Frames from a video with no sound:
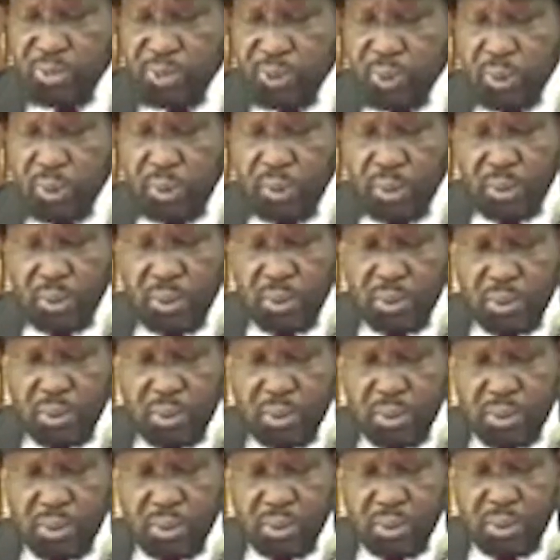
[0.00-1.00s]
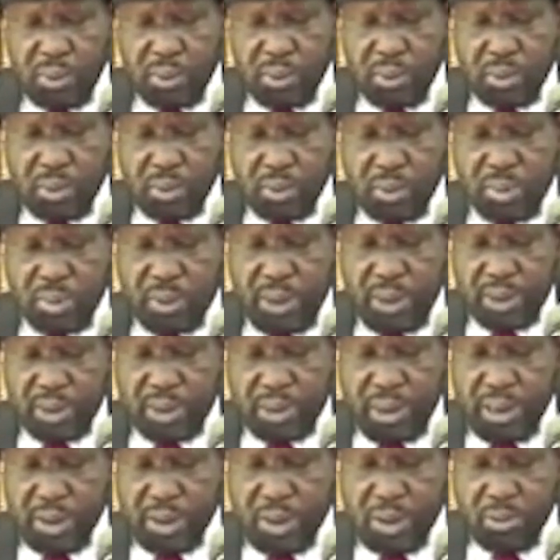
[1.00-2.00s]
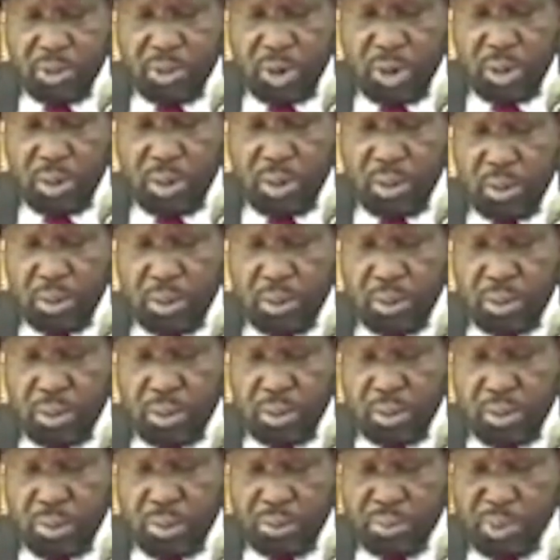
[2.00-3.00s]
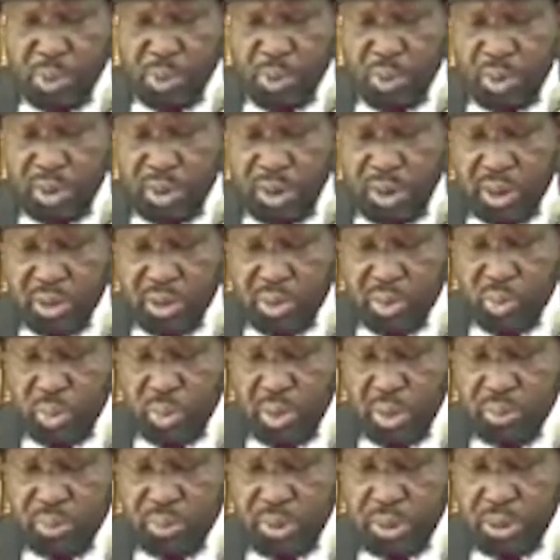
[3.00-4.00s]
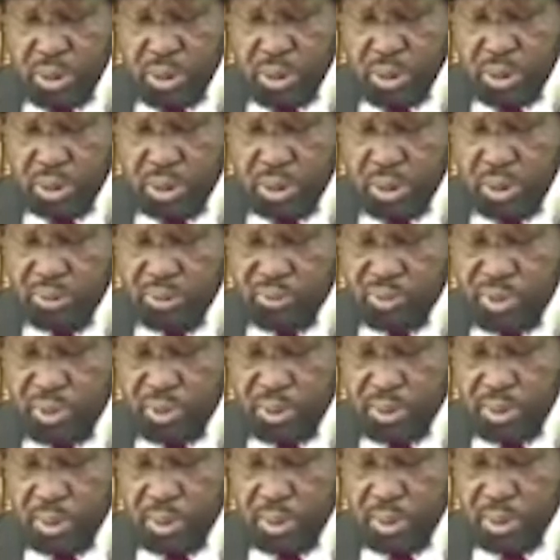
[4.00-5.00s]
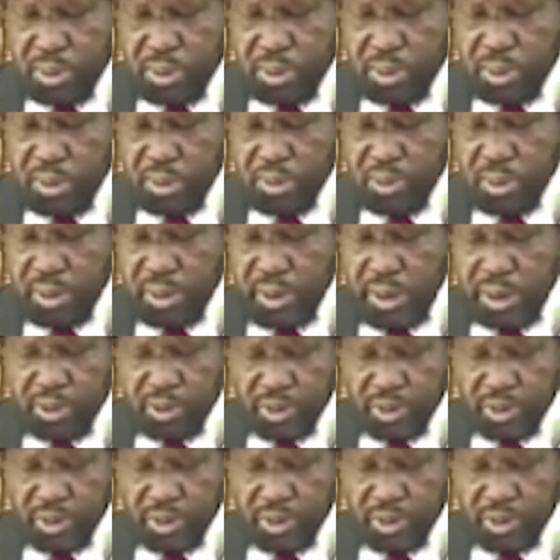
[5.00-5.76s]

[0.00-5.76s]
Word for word: hopeful that tangible progress will be achieved in the